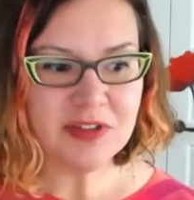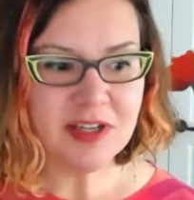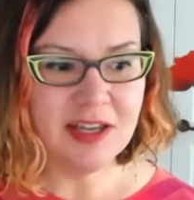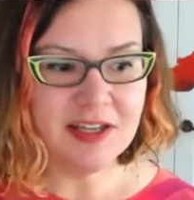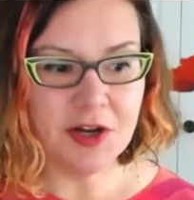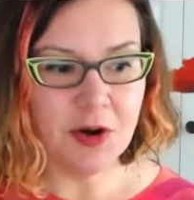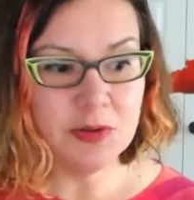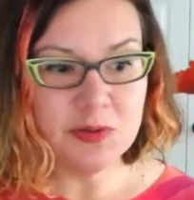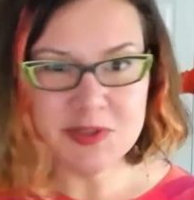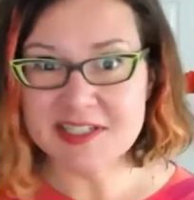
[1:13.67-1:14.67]
you know,
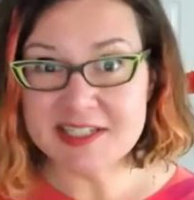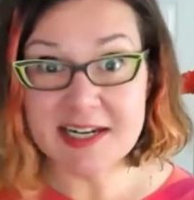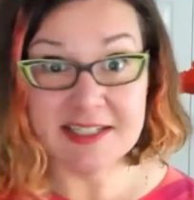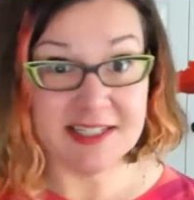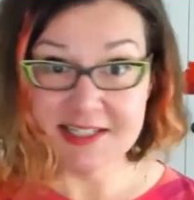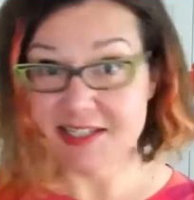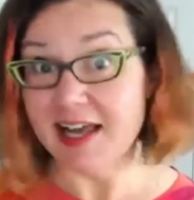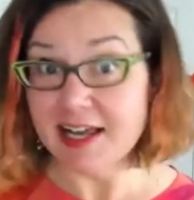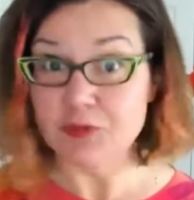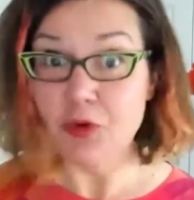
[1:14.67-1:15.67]
losing data since the
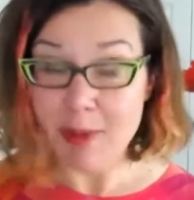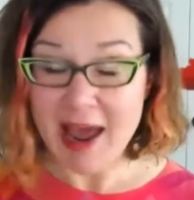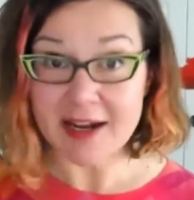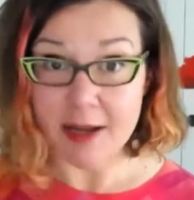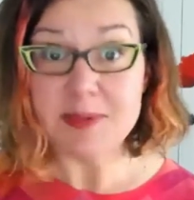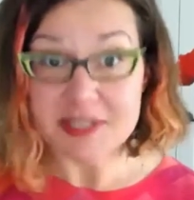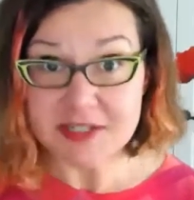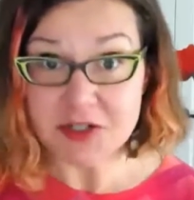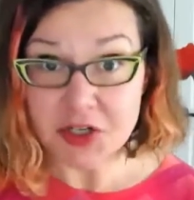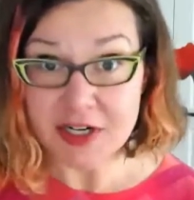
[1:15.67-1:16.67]
last full backup isn't a
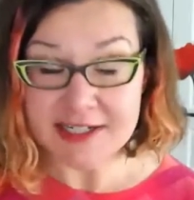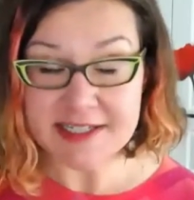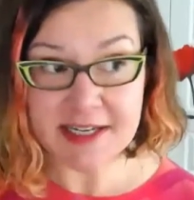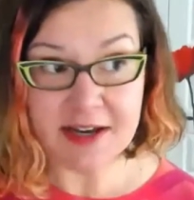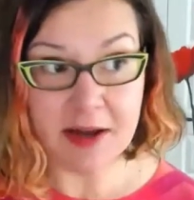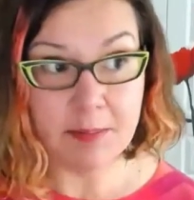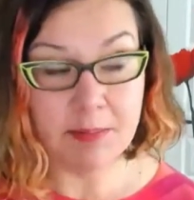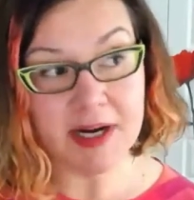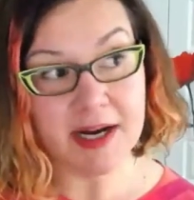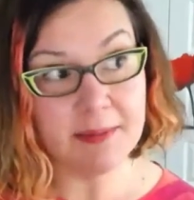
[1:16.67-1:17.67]
good idea,
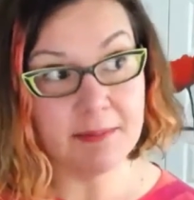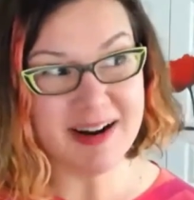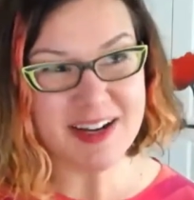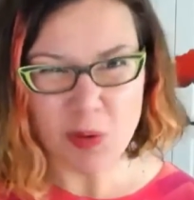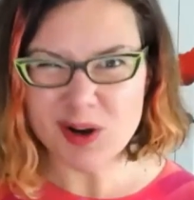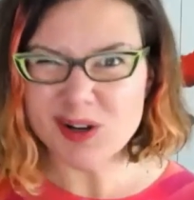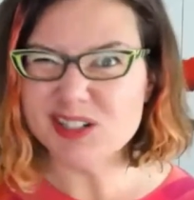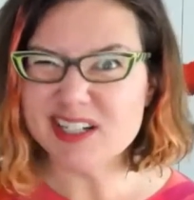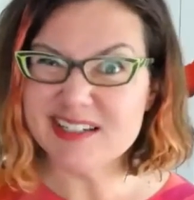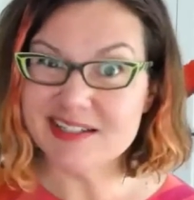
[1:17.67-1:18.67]
but my coworker
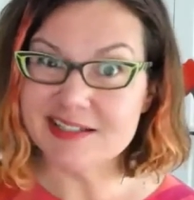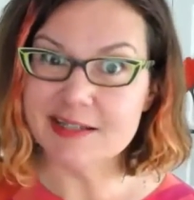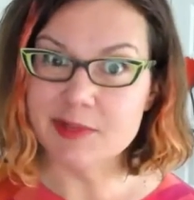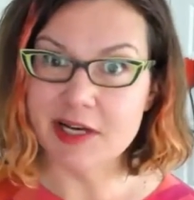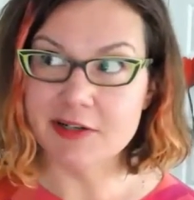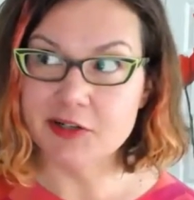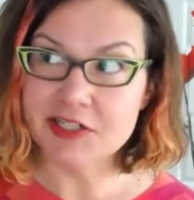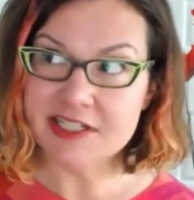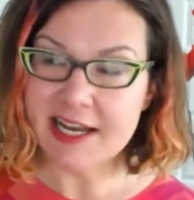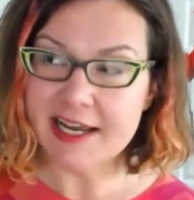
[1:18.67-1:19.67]
doesn't seem to
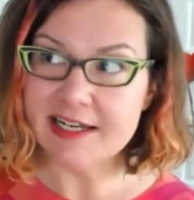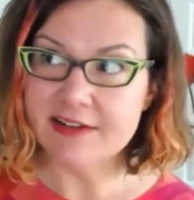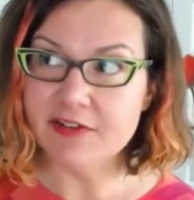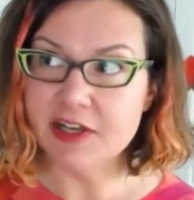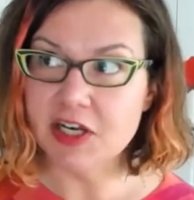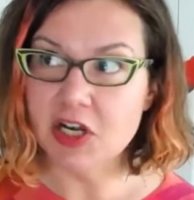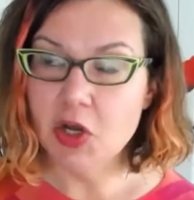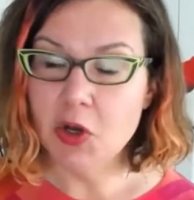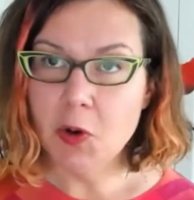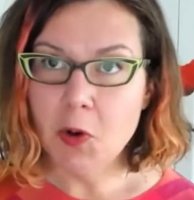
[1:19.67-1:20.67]
understand even
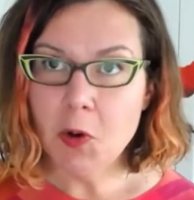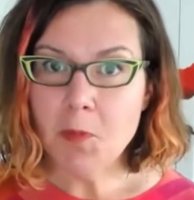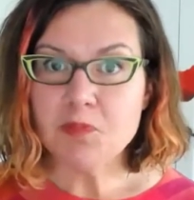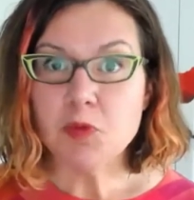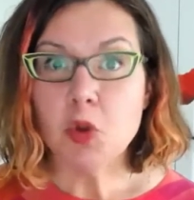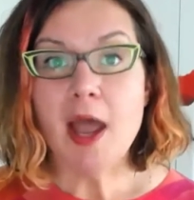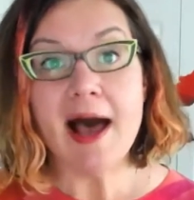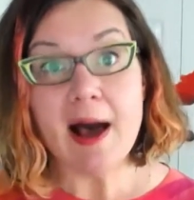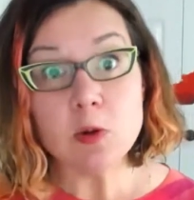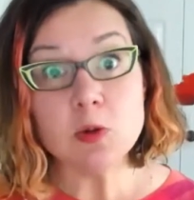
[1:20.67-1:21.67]

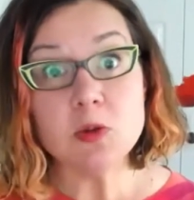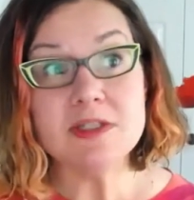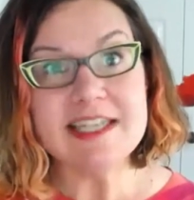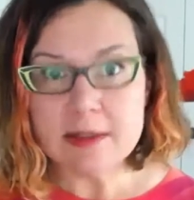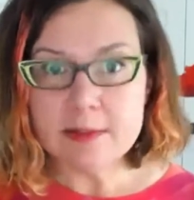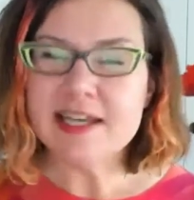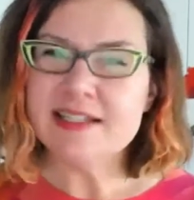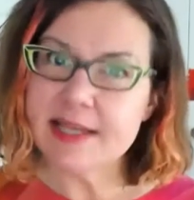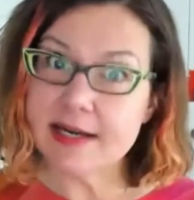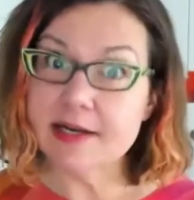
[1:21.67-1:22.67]
how database
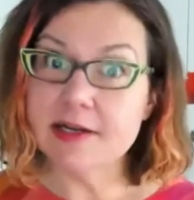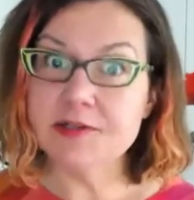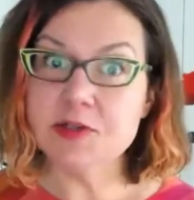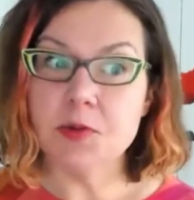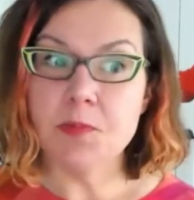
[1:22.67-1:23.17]
settings